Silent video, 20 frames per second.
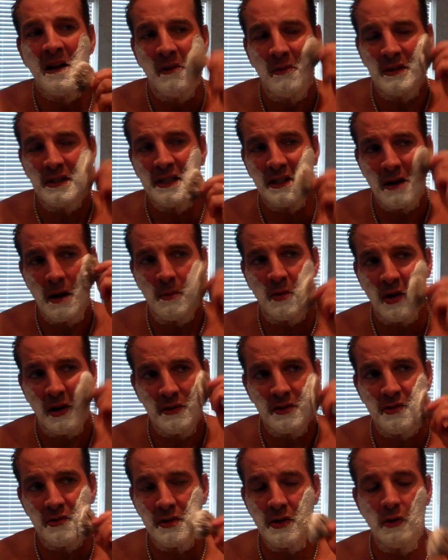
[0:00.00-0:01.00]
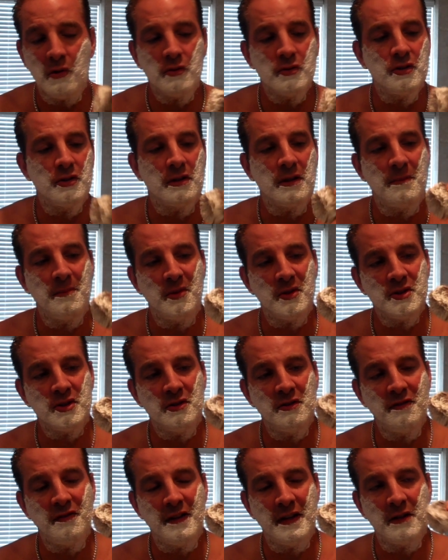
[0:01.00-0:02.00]
When you come around your nose, you can put
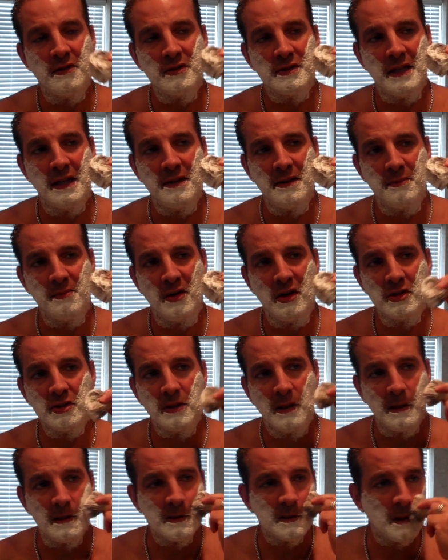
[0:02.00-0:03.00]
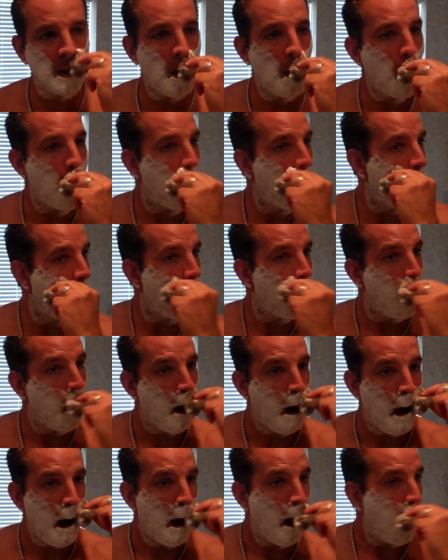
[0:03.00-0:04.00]
two fingers on the brush like so
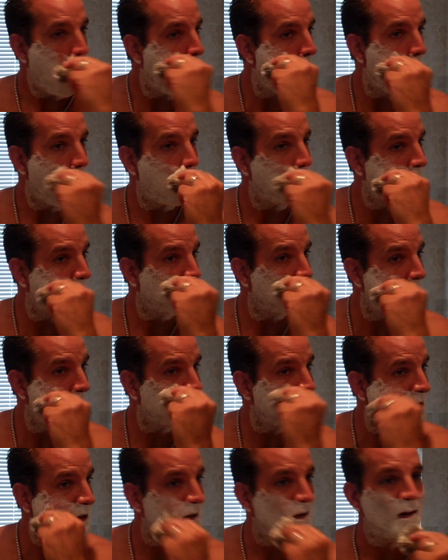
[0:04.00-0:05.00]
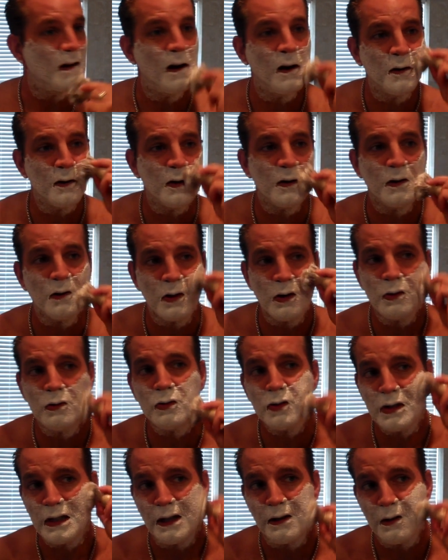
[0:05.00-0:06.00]
and direct it under your
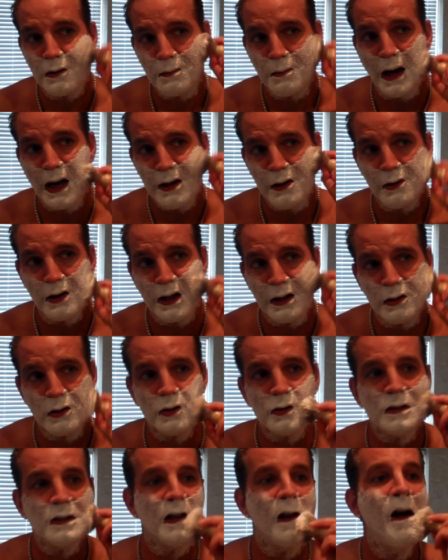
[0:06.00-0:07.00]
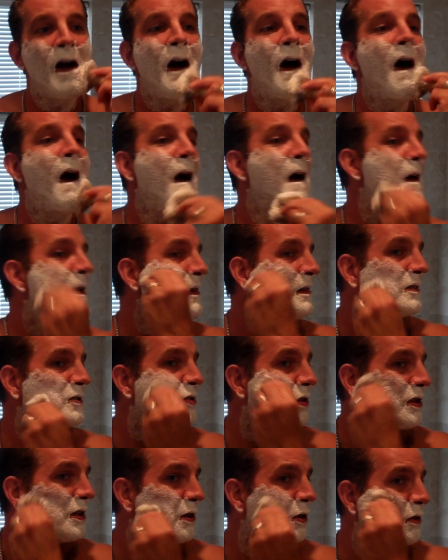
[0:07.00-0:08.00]
nose and by your ears
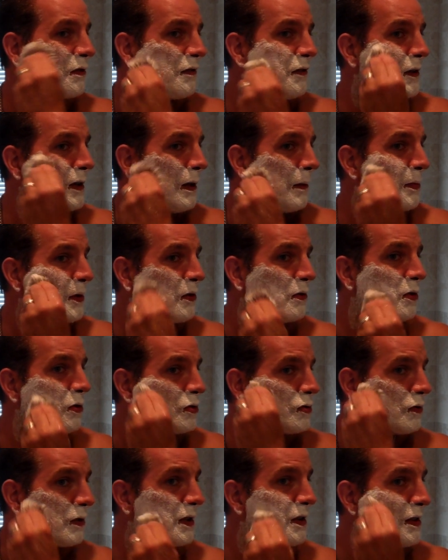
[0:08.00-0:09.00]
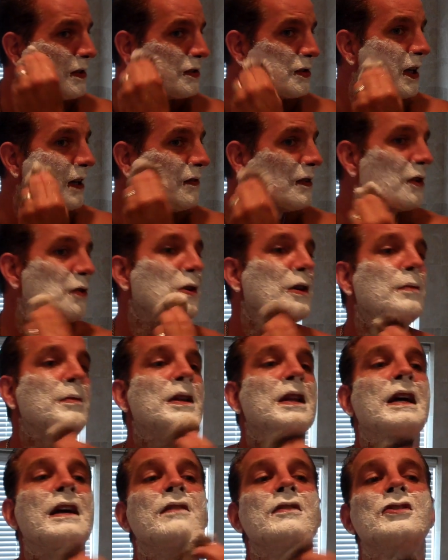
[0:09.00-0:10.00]
so you don't fill up your nose with shaving cream
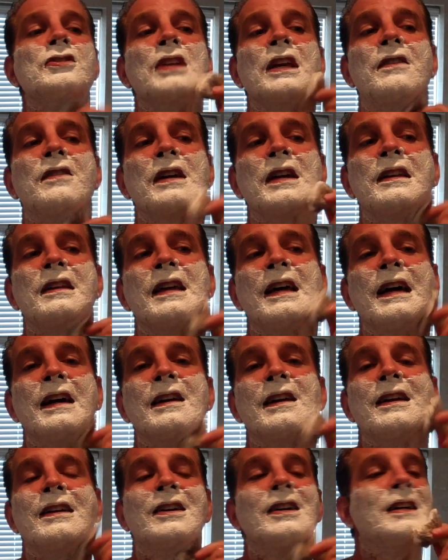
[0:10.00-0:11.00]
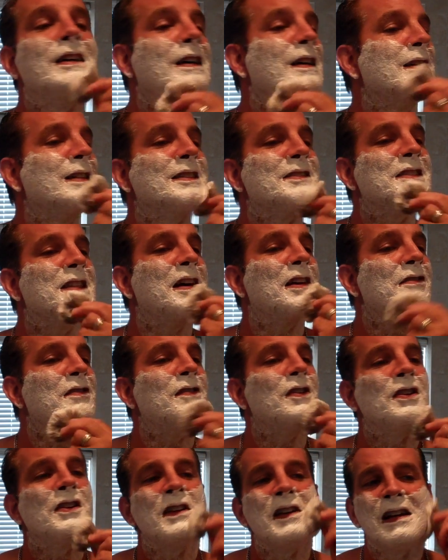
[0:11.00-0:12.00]
and you have a shaving attack. It's not
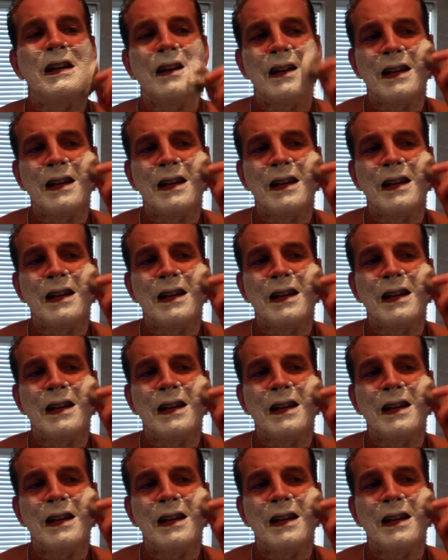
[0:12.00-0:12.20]
fun.